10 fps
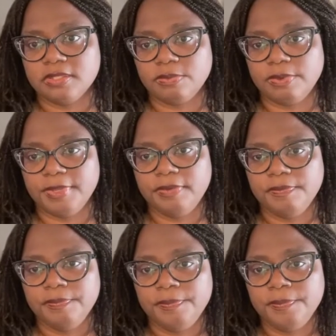women.
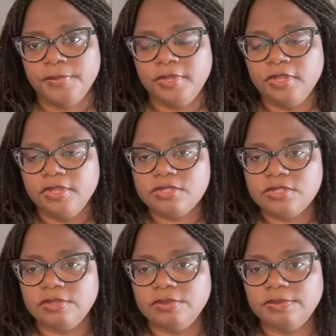
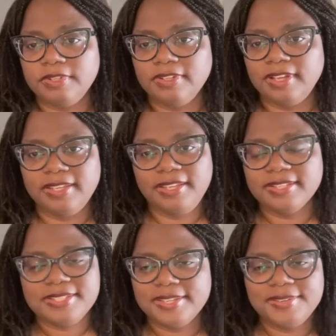So I
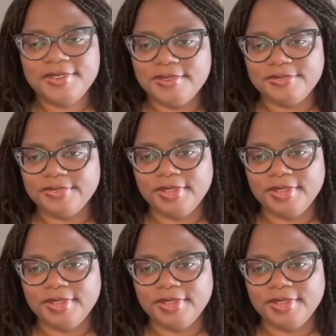can't say enough.